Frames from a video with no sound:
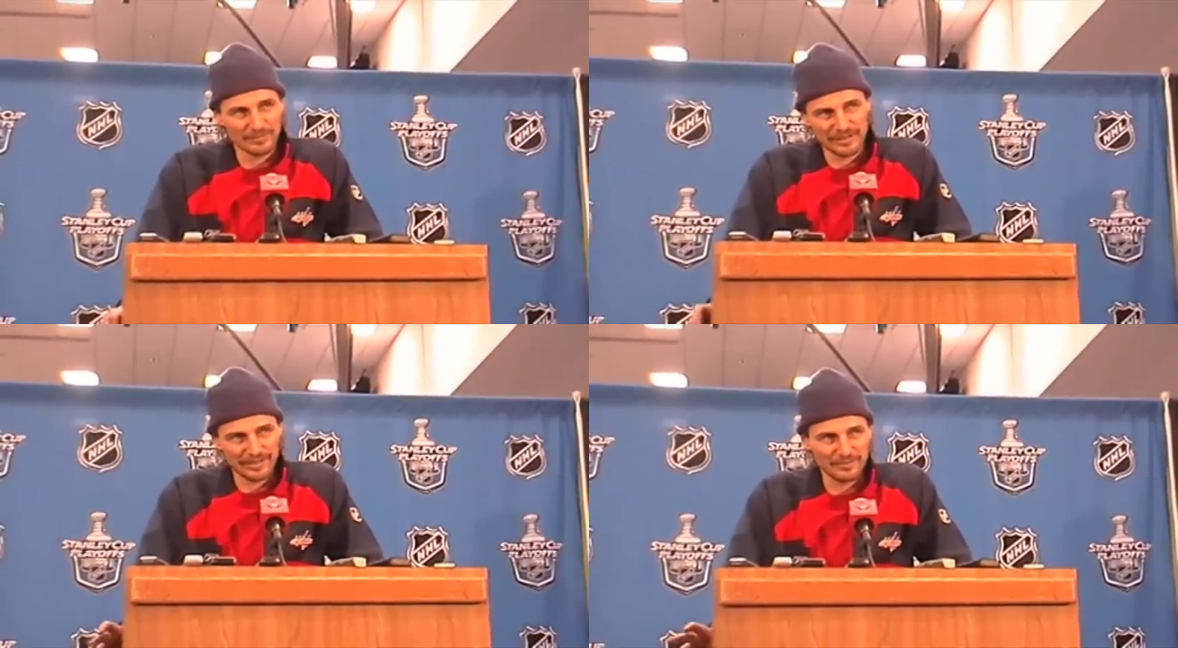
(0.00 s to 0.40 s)

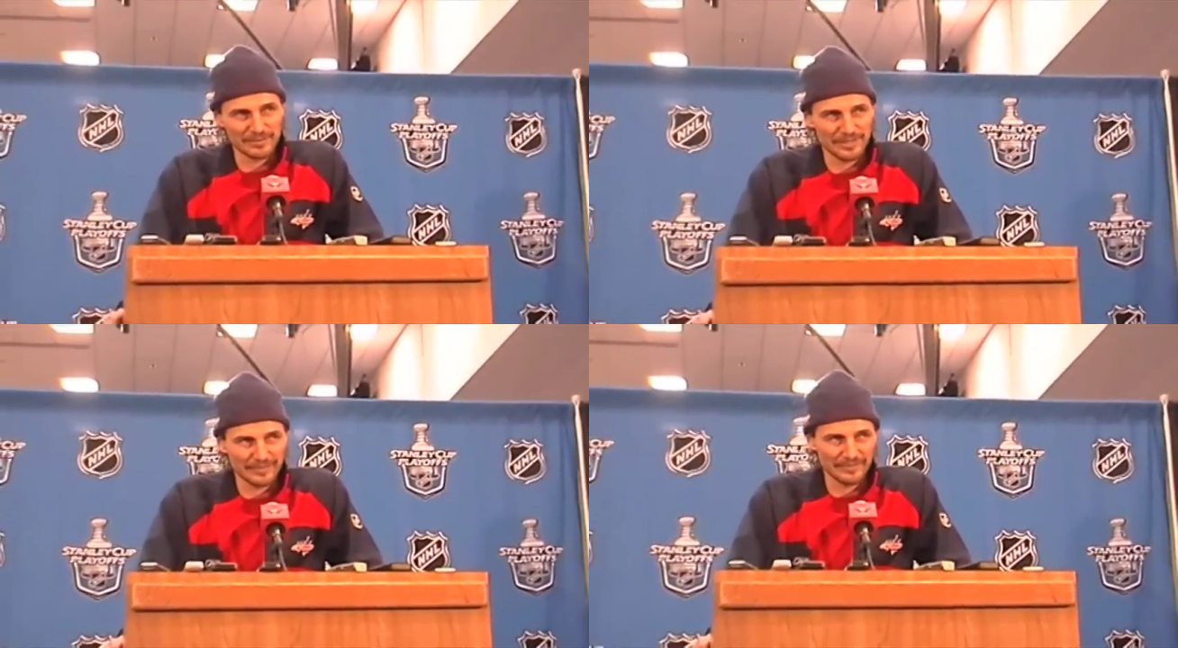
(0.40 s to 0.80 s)
but he
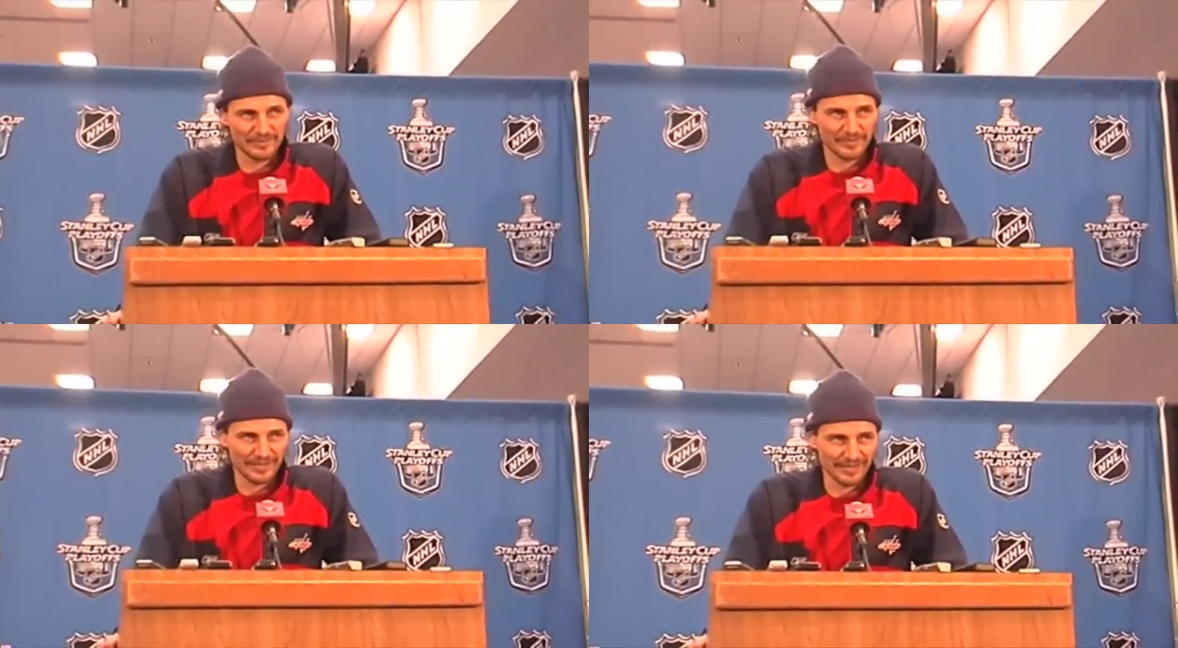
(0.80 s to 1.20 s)
protected me
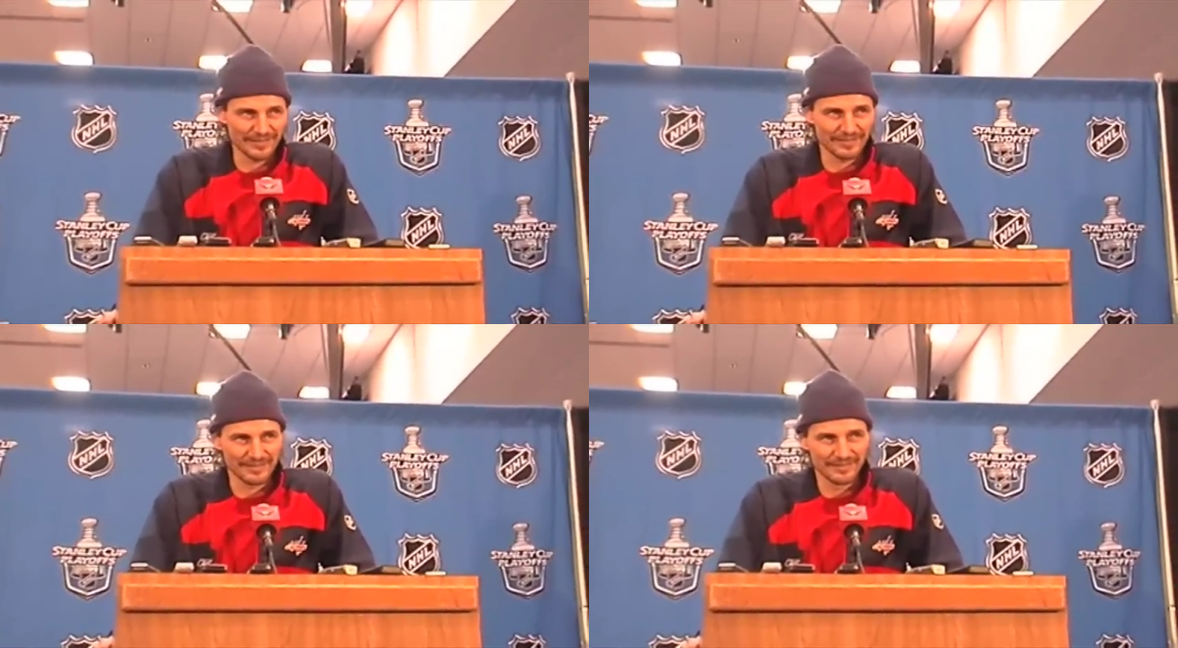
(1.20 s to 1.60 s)
from the
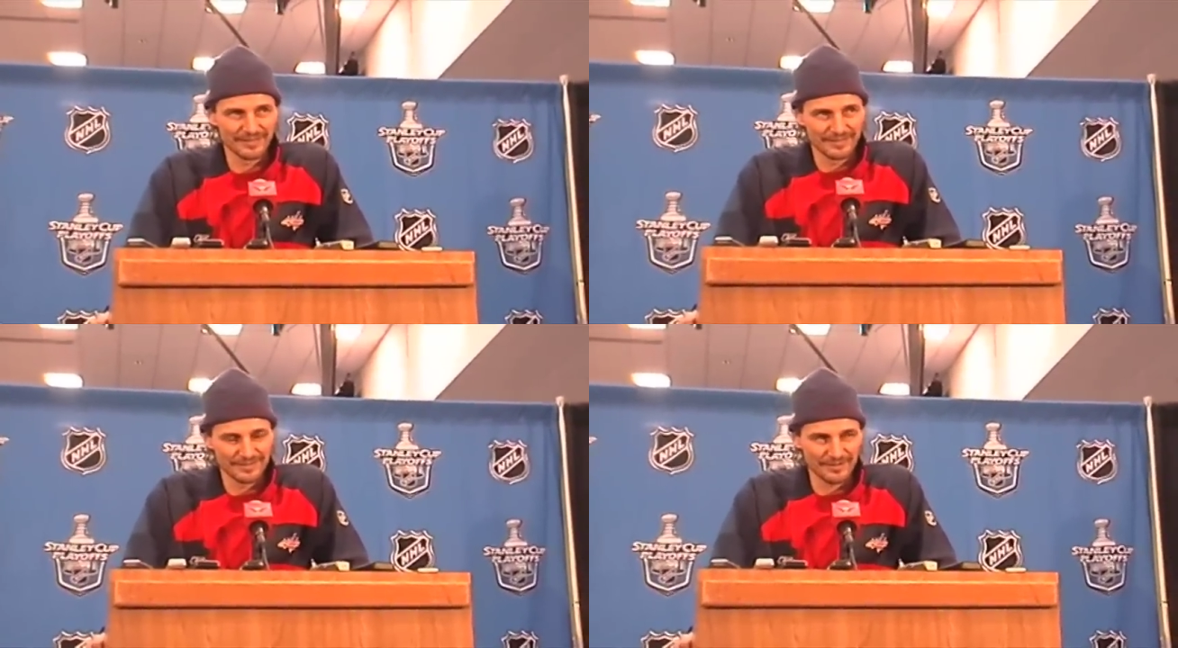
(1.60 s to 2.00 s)
hit,
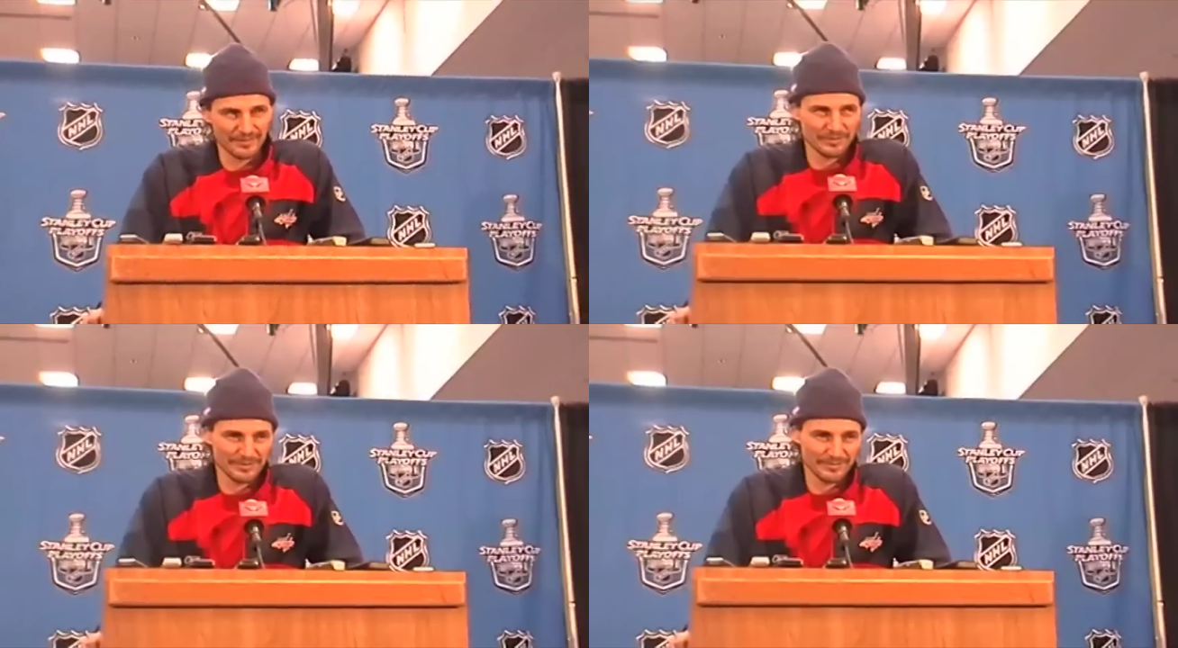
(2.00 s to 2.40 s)
so
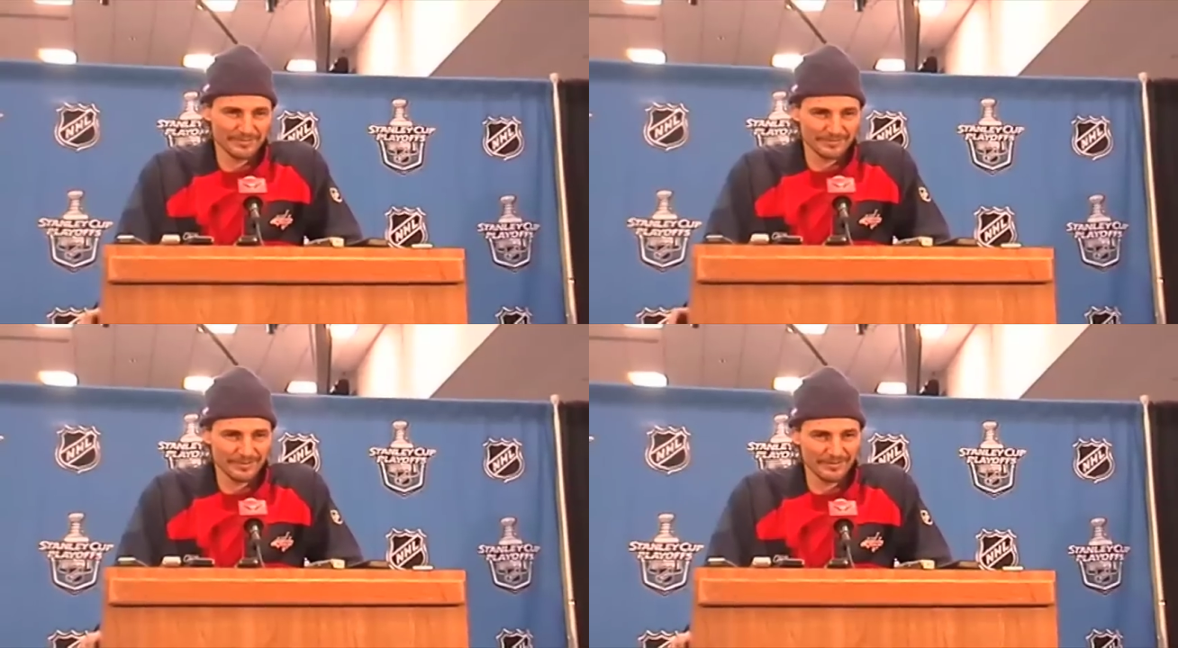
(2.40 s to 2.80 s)
it was
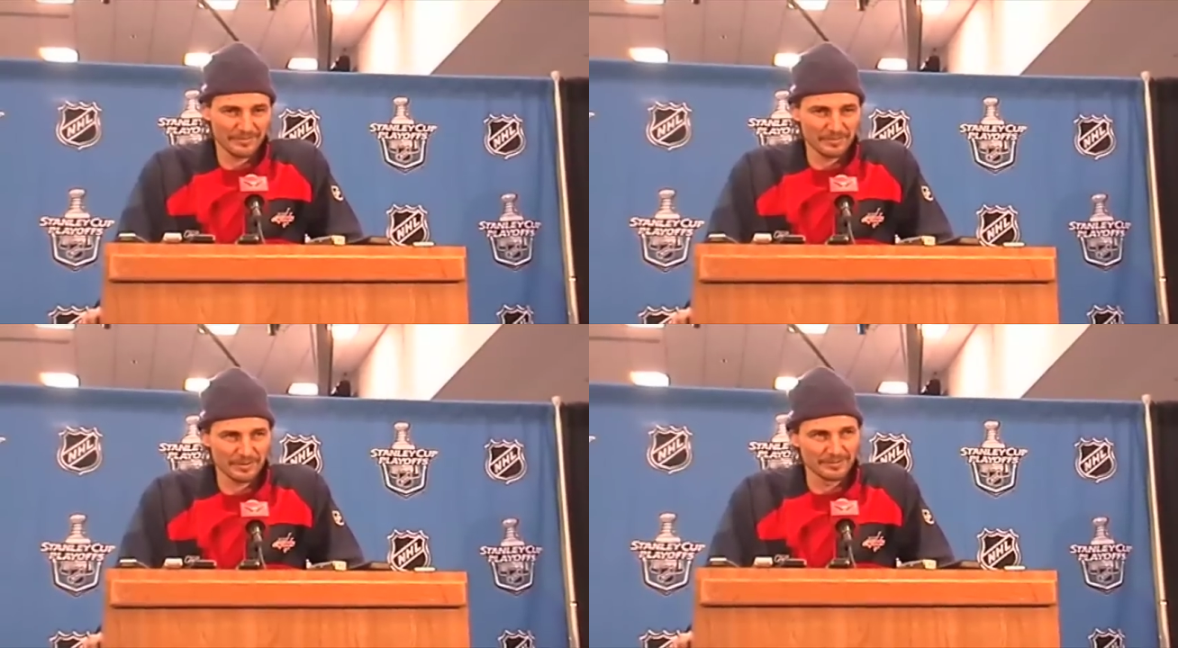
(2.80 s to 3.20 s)

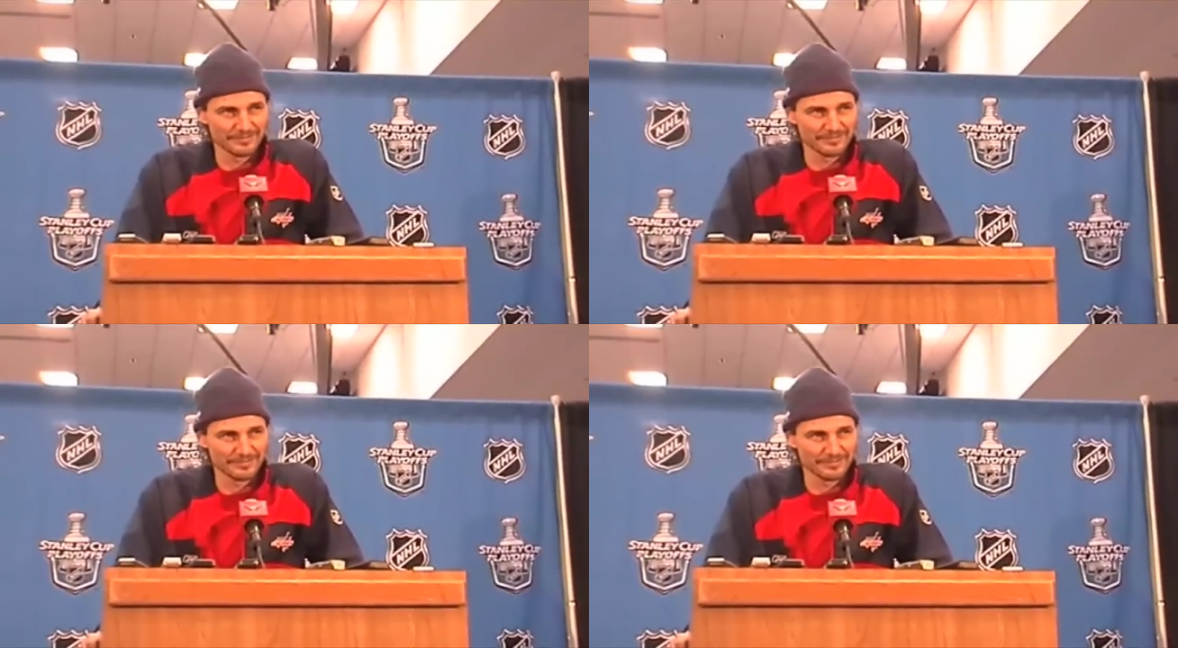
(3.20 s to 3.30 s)
comfortable.